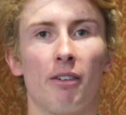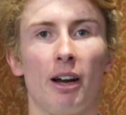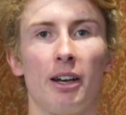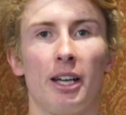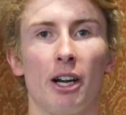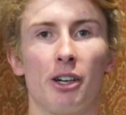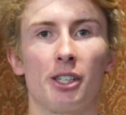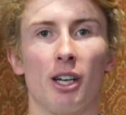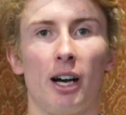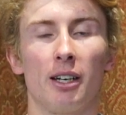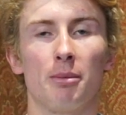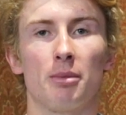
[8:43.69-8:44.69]
around heritage
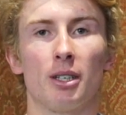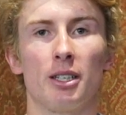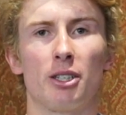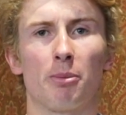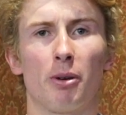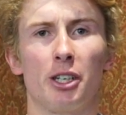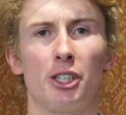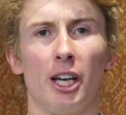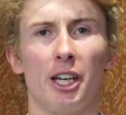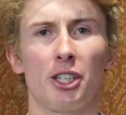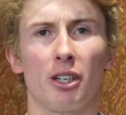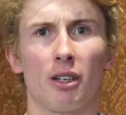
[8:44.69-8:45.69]
items is
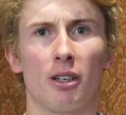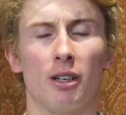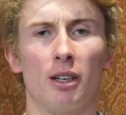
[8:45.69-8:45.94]
depreciation.